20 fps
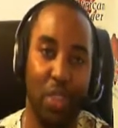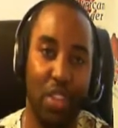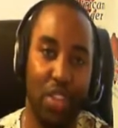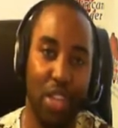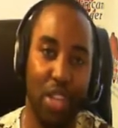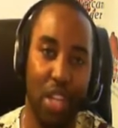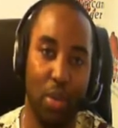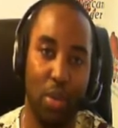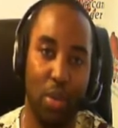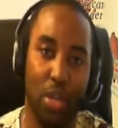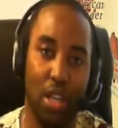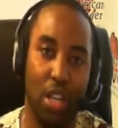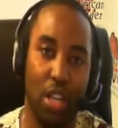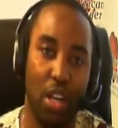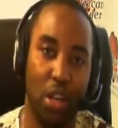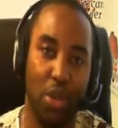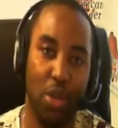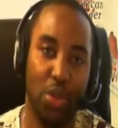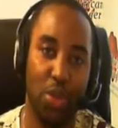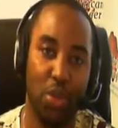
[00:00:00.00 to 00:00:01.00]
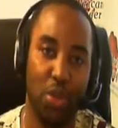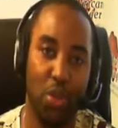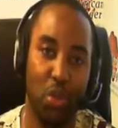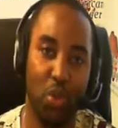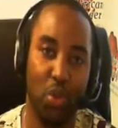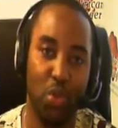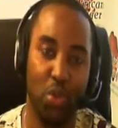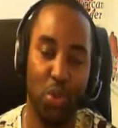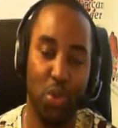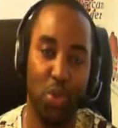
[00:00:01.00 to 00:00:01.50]
there were also
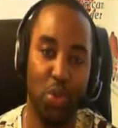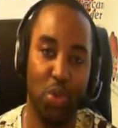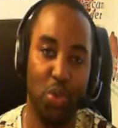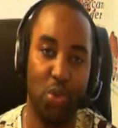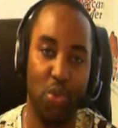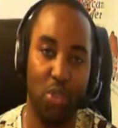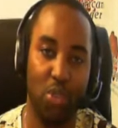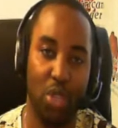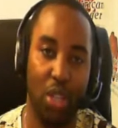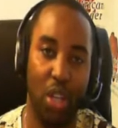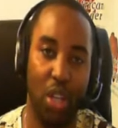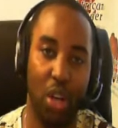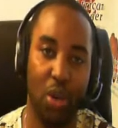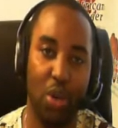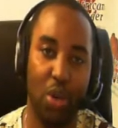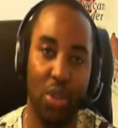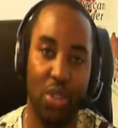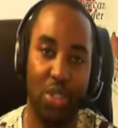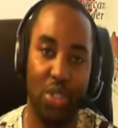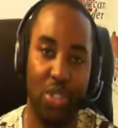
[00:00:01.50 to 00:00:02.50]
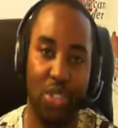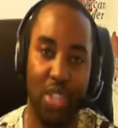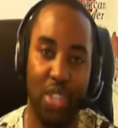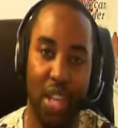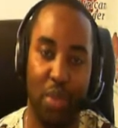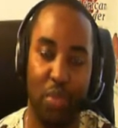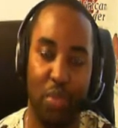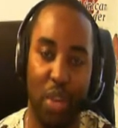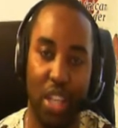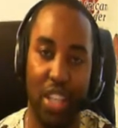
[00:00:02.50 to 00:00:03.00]
rules, laws,
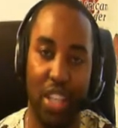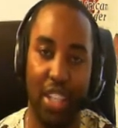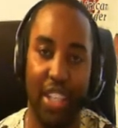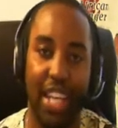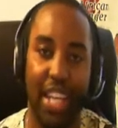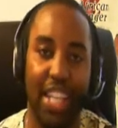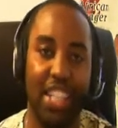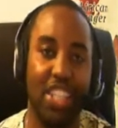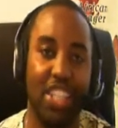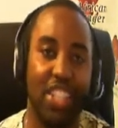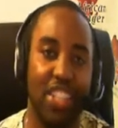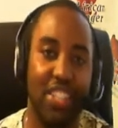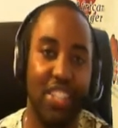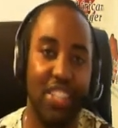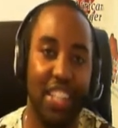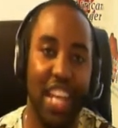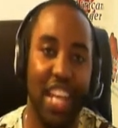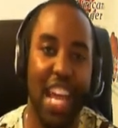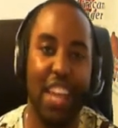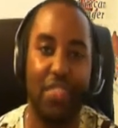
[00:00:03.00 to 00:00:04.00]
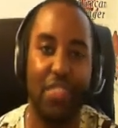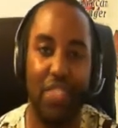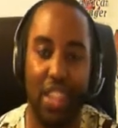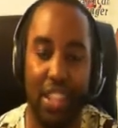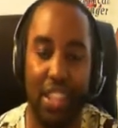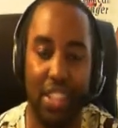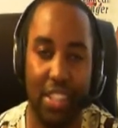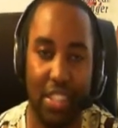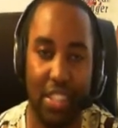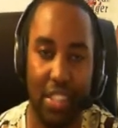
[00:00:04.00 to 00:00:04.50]
and regulations and
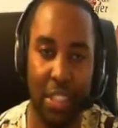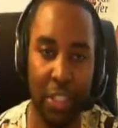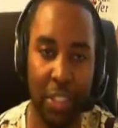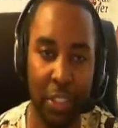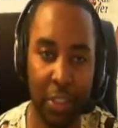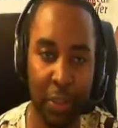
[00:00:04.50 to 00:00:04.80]
ethics,